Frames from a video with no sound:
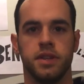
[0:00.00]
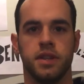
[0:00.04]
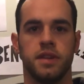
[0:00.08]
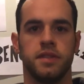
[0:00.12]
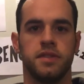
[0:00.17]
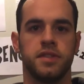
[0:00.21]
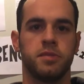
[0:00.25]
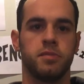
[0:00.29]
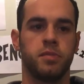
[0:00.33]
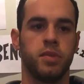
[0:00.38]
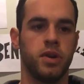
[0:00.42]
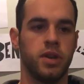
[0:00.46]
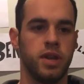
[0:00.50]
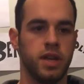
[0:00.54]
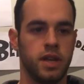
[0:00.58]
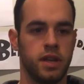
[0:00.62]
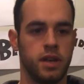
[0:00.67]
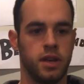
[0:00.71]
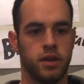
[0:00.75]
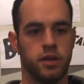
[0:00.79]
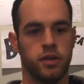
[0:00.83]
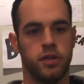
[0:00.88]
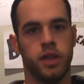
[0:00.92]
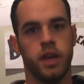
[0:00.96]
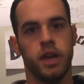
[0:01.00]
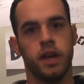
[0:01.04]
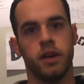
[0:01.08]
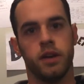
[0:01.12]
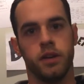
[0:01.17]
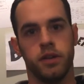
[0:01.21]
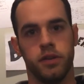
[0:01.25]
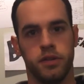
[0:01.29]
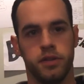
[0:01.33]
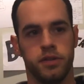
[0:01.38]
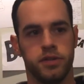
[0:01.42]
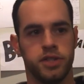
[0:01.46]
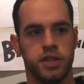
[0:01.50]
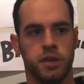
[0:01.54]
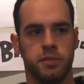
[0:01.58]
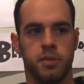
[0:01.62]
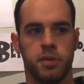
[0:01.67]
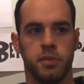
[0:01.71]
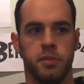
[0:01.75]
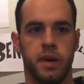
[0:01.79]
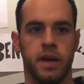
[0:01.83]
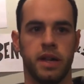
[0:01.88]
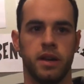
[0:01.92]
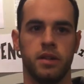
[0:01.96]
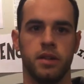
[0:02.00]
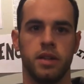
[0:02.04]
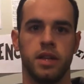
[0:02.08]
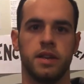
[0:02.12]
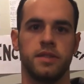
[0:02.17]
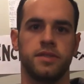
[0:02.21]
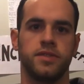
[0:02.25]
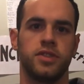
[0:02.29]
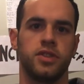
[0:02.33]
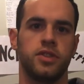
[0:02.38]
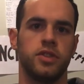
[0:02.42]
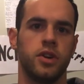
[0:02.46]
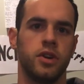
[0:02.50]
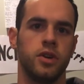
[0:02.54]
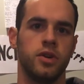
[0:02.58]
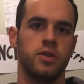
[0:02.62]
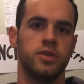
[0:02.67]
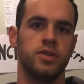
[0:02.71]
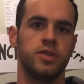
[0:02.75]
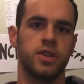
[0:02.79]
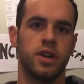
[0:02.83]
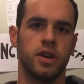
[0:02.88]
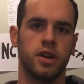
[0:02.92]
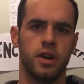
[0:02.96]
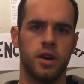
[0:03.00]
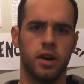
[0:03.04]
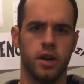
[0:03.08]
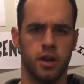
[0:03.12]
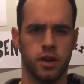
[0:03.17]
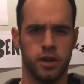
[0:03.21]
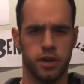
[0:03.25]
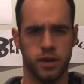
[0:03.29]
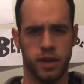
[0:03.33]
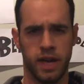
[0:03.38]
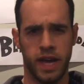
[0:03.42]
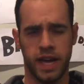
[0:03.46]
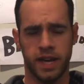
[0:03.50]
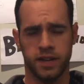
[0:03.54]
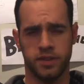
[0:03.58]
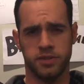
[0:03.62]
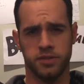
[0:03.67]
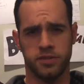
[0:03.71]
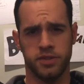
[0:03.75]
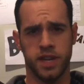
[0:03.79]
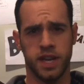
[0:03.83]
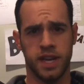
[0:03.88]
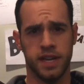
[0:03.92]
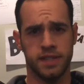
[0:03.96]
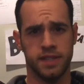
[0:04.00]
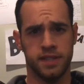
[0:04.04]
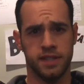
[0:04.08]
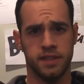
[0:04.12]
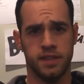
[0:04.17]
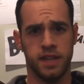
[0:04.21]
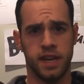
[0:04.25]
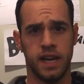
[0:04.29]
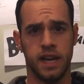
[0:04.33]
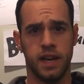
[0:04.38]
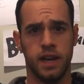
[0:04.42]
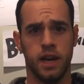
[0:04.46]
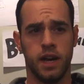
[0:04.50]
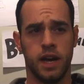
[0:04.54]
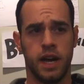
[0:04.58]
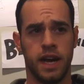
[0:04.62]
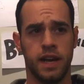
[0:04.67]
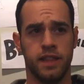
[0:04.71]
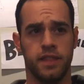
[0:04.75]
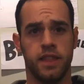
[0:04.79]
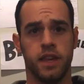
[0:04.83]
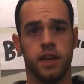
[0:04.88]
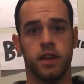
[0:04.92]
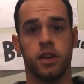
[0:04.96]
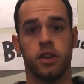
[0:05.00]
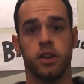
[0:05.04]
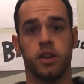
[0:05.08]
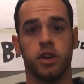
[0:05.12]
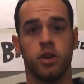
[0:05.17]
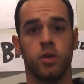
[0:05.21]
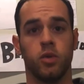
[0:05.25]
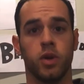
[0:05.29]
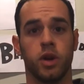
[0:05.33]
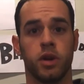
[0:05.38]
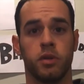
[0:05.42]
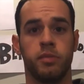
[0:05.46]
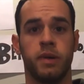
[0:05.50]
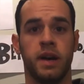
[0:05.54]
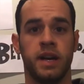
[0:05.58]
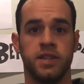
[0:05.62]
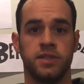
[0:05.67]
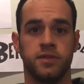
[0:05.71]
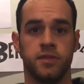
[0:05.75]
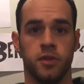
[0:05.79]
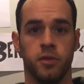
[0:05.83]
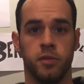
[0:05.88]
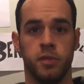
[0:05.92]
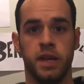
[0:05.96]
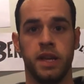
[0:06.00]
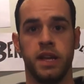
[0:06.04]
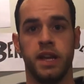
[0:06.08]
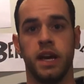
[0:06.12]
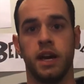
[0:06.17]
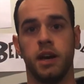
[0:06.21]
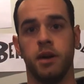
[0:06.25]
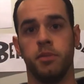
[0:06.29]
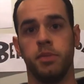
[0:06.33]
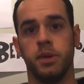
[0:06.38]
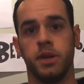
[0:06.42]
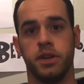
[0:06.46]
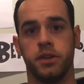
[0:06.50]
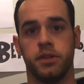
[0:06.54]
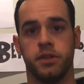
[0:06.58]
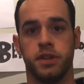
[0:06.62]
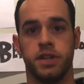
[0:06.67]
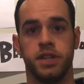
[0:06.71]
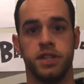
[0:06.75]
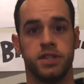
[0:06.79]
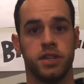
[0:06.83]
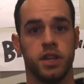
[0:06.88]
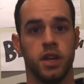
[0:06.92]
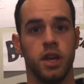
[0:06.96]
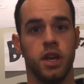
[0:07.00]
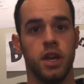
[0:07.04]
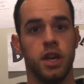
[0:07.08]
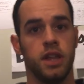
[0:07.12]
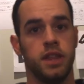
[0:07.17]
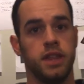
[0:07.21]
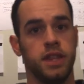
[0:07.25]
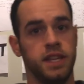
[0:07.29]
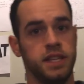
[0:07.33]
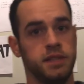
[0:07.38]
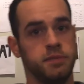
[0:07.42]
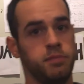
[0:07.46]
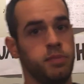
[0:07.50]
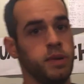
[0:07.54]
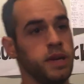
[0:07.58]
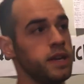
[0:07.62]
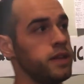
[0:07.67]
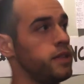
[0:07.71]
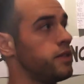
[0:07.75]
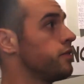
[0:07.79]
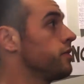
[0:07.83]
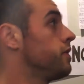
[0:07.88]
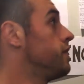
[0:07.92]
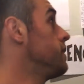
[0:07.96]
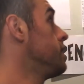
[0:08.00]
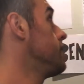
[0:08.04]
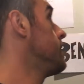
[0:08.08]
lifts put in under there, under the supplemental lifts. Those are exercises that I think are going to work best for me to help increase these big 3